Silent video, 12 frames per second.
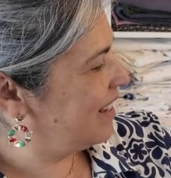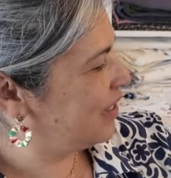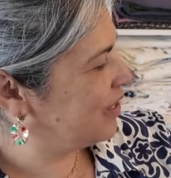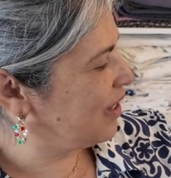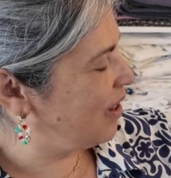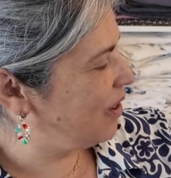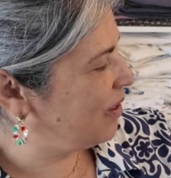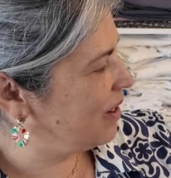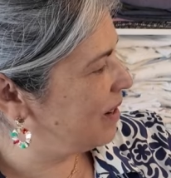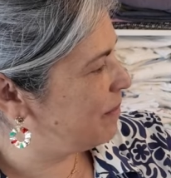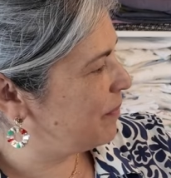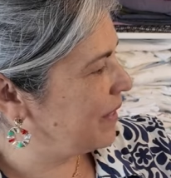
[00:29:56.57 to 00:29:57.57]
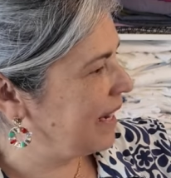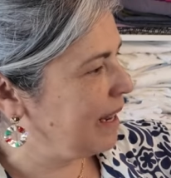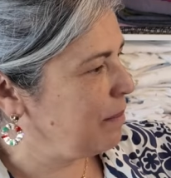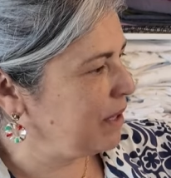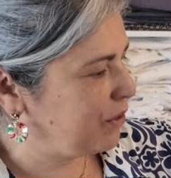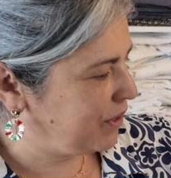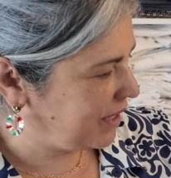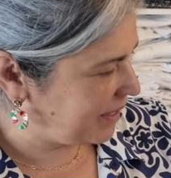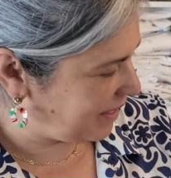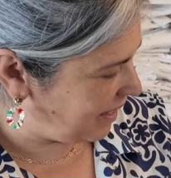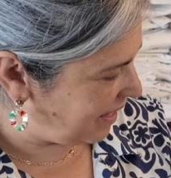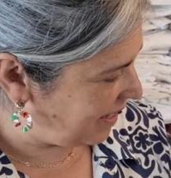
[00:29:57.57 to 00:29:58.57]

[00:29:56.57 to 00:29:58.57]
So let me do this